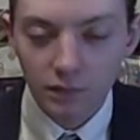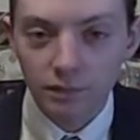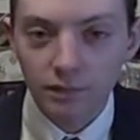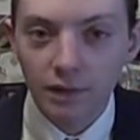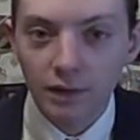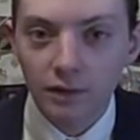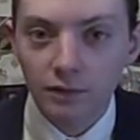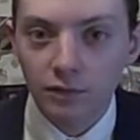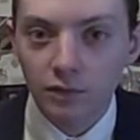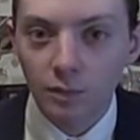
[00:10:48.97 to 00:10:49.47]

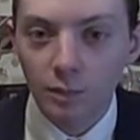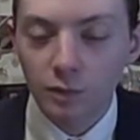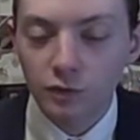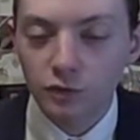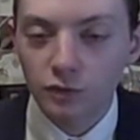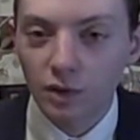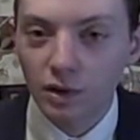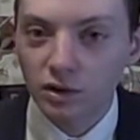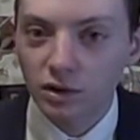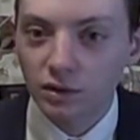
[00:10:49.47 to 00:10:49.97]
Thank you so much
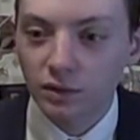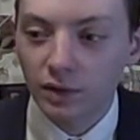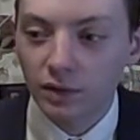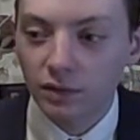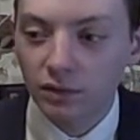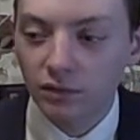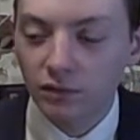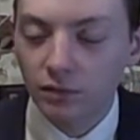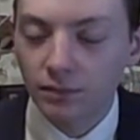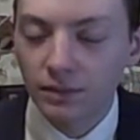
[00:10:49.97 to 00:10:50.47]
for watching, ladies
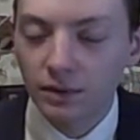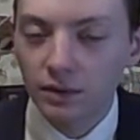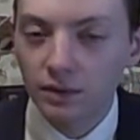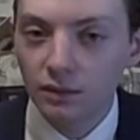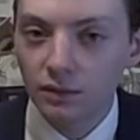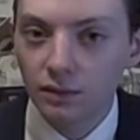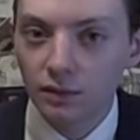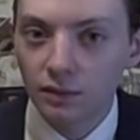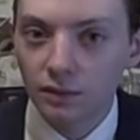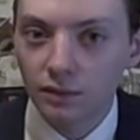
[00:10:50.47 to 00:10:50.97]
and gentlemen.
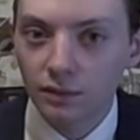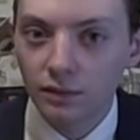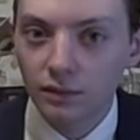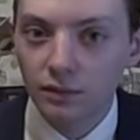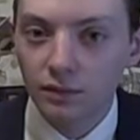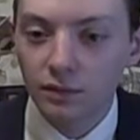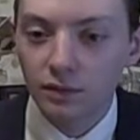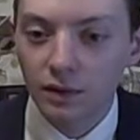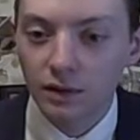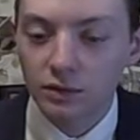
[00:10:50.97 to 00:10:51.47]
This
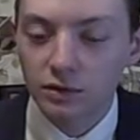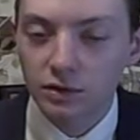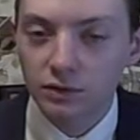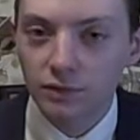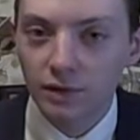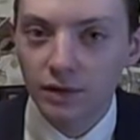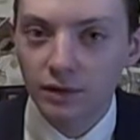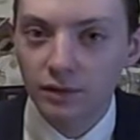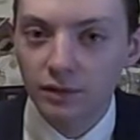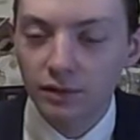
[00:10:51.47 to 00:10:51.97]
is Energy
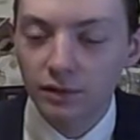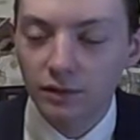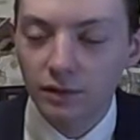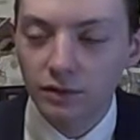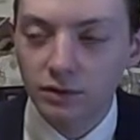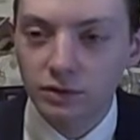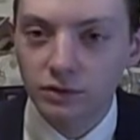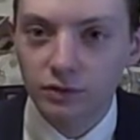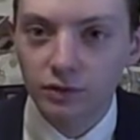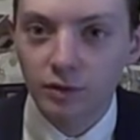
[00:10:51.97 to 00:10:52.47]
Crisis, the
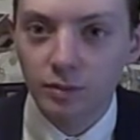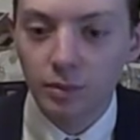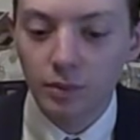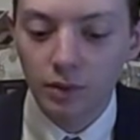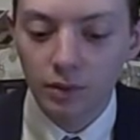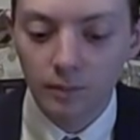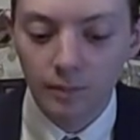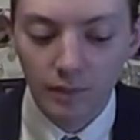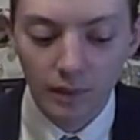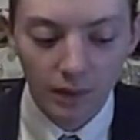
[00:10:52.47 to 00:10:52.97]
Energy Drink
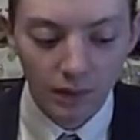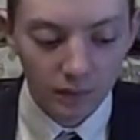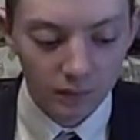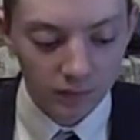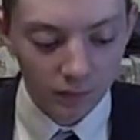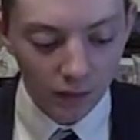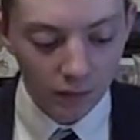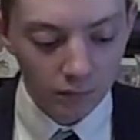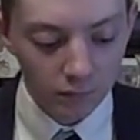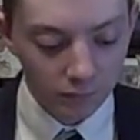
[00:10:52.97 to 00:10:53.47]
Report.
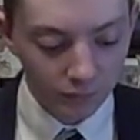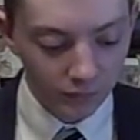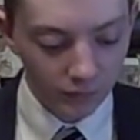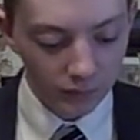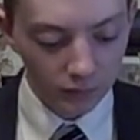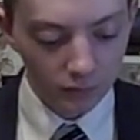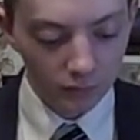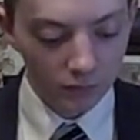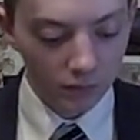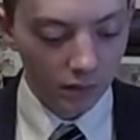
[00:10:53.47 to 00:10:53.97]
Today
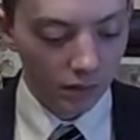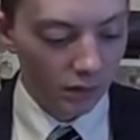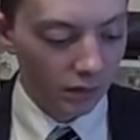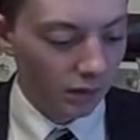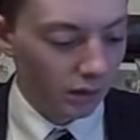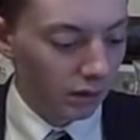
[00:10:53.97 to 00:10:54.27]
reviewed